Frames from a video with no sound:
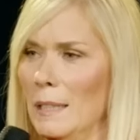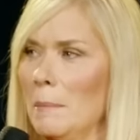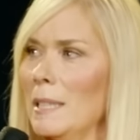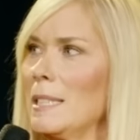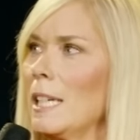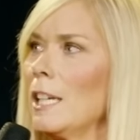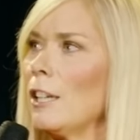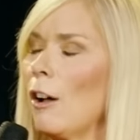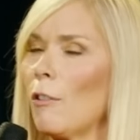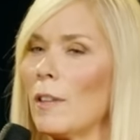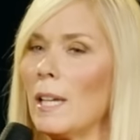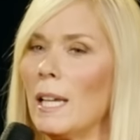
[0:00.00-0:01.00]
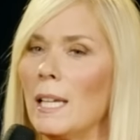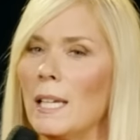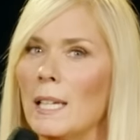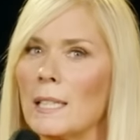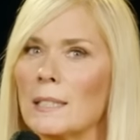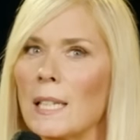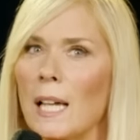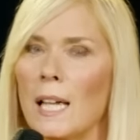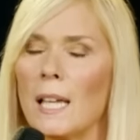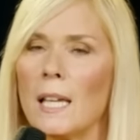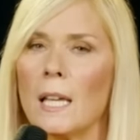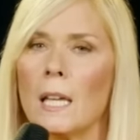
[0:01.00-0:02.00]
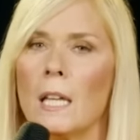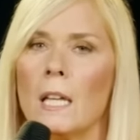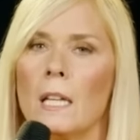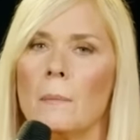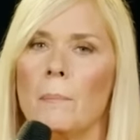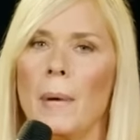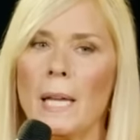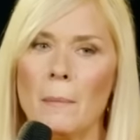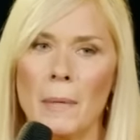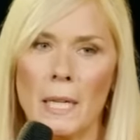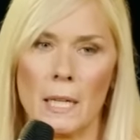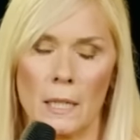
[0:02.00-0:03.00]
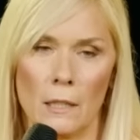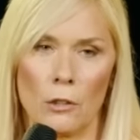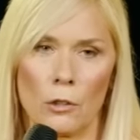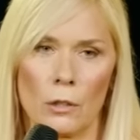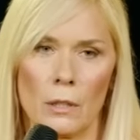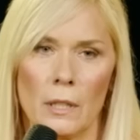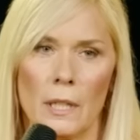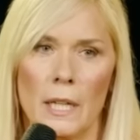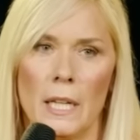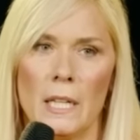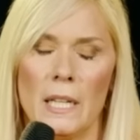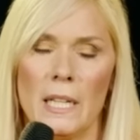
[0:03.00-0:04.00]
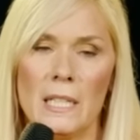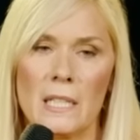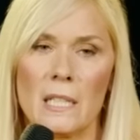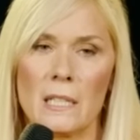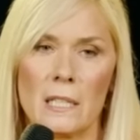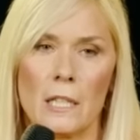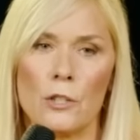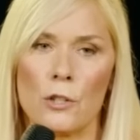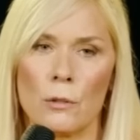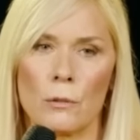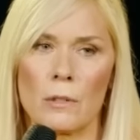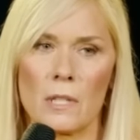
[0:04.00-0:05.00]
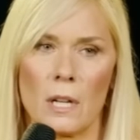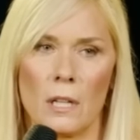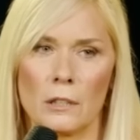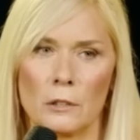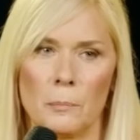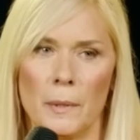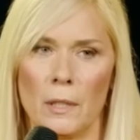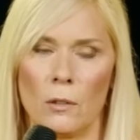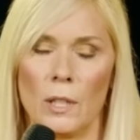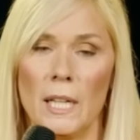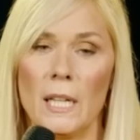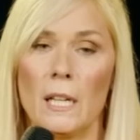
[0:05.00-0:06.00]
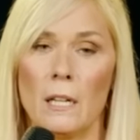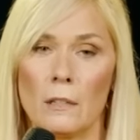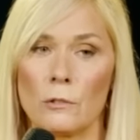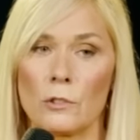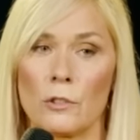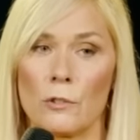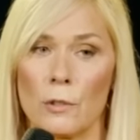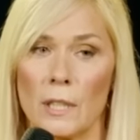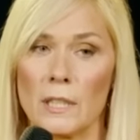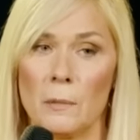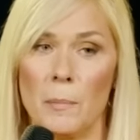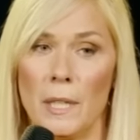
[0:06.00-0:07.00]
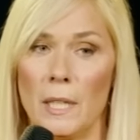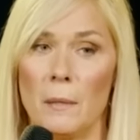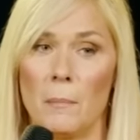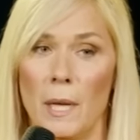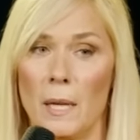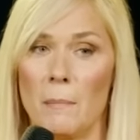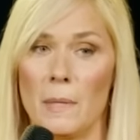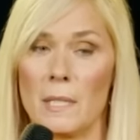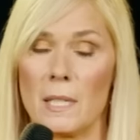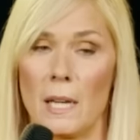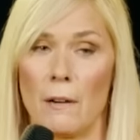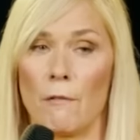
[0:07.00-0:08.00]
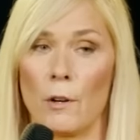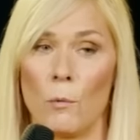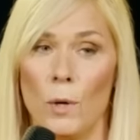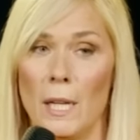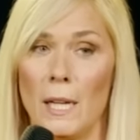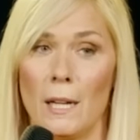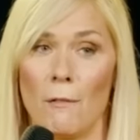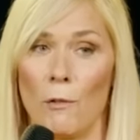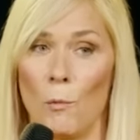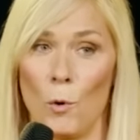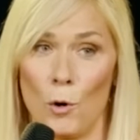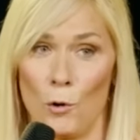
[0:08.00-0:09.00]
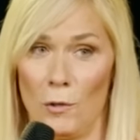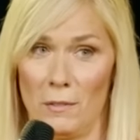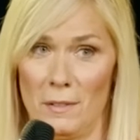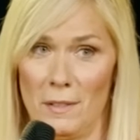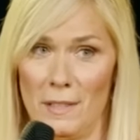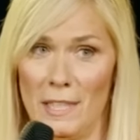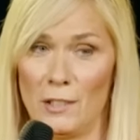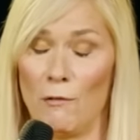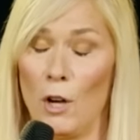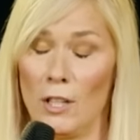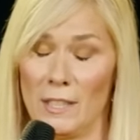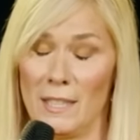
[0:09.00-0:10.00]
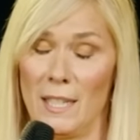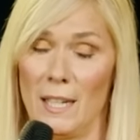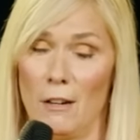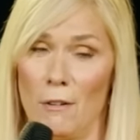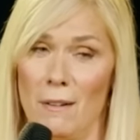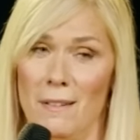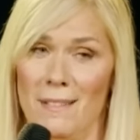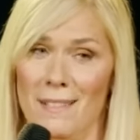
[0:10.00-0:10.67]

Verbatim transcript: Let me tell y'all that he is a baby cuddler at East Tennessee Children's Hospital. He cuddles the drug dependent babies every week of the world as a volunteer.